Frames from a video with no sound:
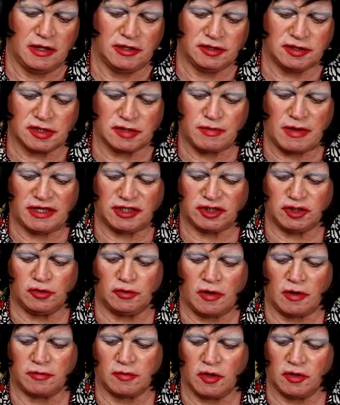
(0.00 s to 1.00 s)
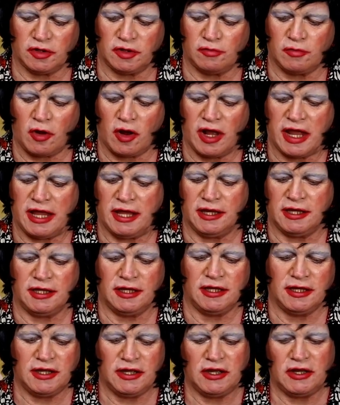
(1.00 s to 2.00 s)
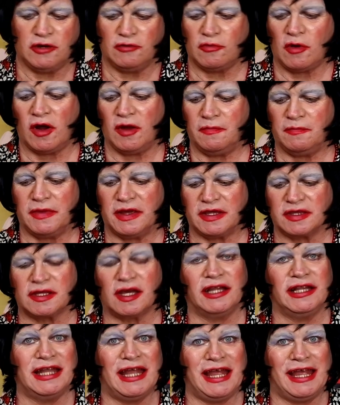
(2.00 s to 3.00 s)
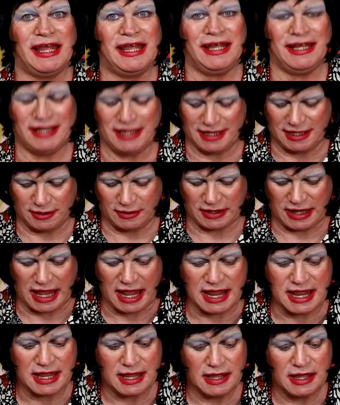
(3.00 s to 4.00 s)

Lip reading: Just make sure I've got the right bits I need. Okay.